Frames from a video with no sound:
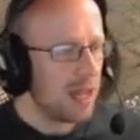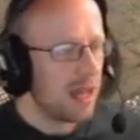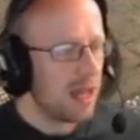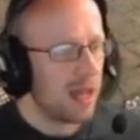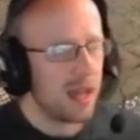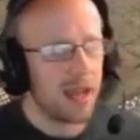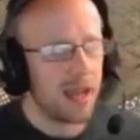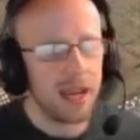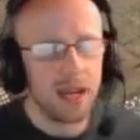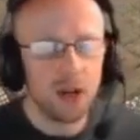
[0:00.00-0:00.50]

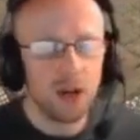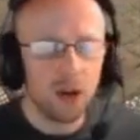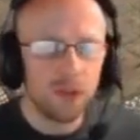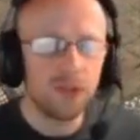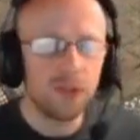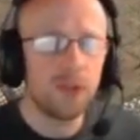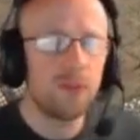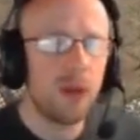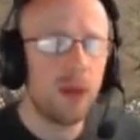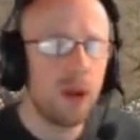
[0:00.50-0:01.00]
Uh, in
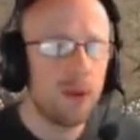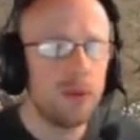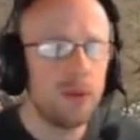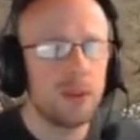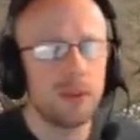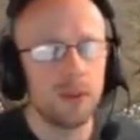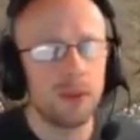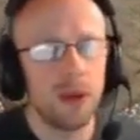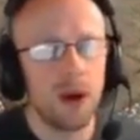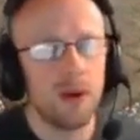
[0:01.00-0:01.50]
other
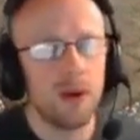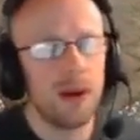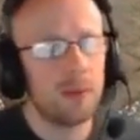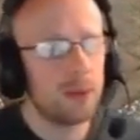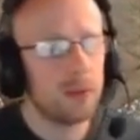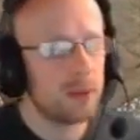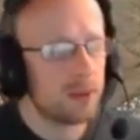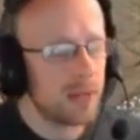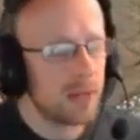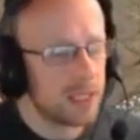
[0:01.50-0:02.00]
modes, we are
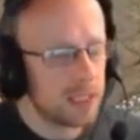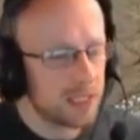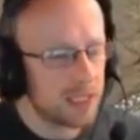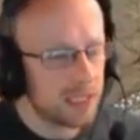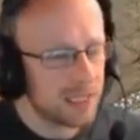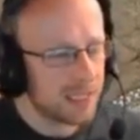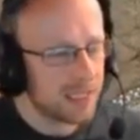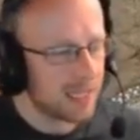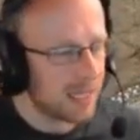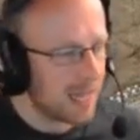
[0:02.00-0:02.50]
able to
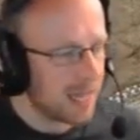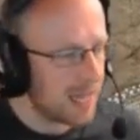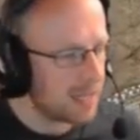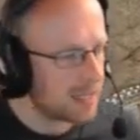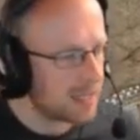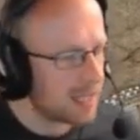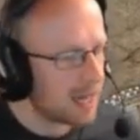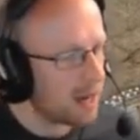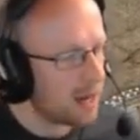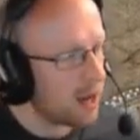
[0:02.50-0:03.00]
actually
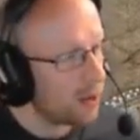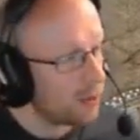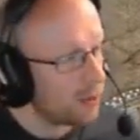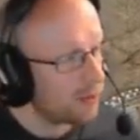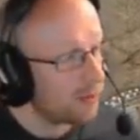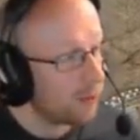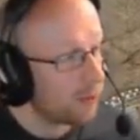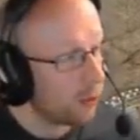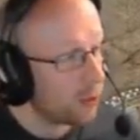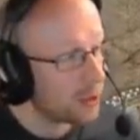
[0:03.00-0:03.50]
select our own
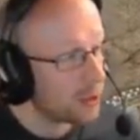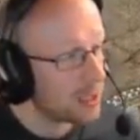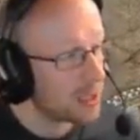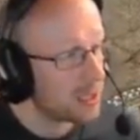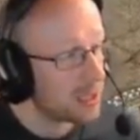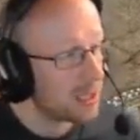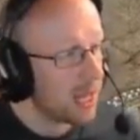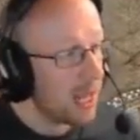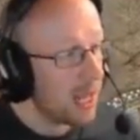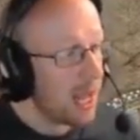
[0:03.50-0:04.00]

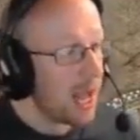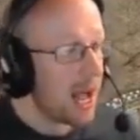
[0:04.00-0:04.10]
forces